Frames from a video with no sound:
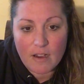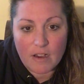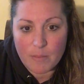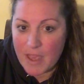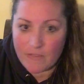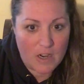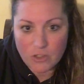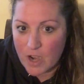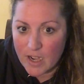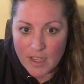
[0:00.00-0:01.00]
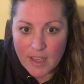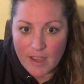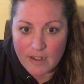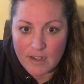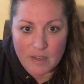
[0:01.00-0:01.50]
I have not tried it
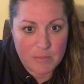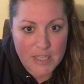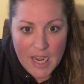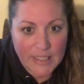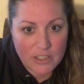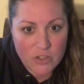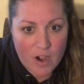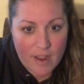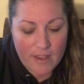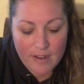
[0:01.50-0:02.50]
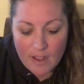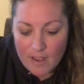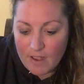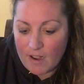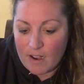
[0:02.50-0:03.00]
yet, and I'm dying to try it.
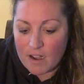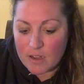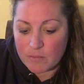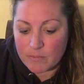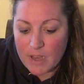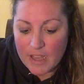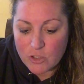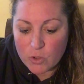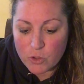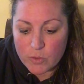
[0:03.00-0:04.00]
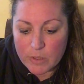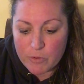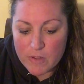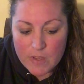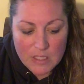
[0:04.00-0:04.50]
I told you in a
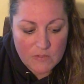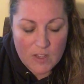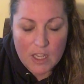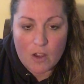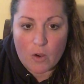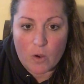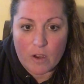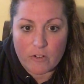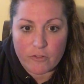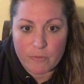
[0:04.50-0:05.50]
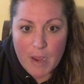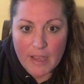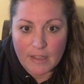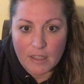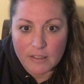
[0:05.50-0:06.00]
previous video of
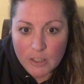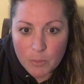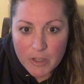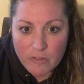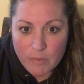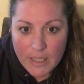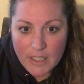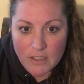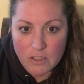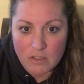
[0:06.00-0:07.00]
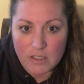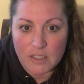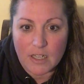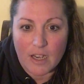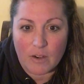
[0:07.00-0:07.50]
a little bit of my history
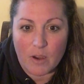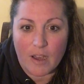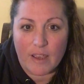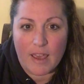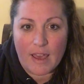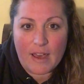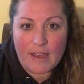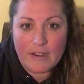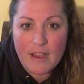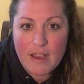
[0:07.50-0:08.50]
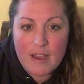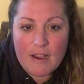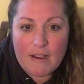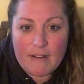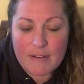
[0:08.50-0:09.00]
and how I had
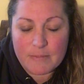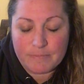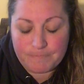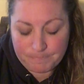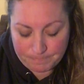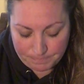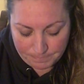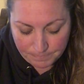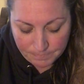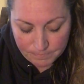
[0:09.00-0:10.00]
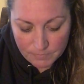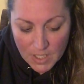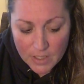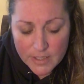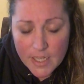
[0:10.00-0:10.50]

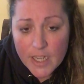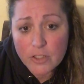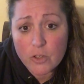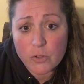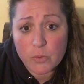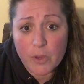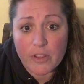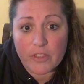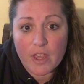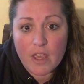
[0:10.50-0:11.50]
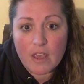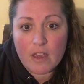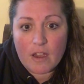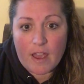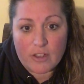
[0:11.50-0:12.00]
got diagnosed with
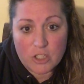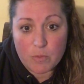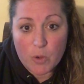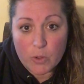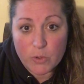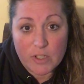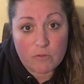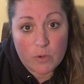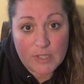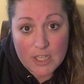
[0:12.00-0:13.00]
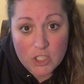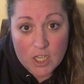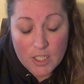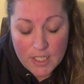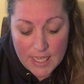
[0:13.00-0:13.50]
Hashimoto's and
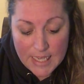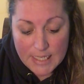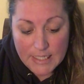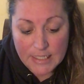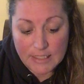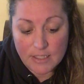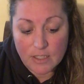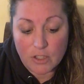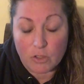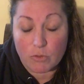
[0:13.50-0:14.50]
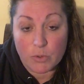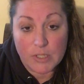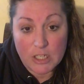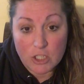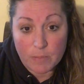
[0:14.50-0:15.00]
rosacea, and the
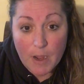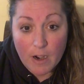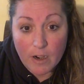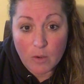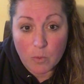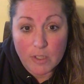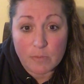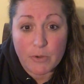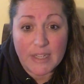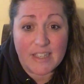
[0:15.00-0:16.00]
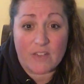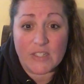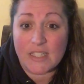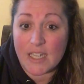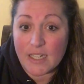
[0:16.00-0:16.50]
rosacea part was pretty
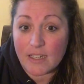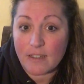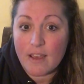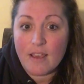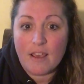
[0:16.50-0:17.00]
devastating.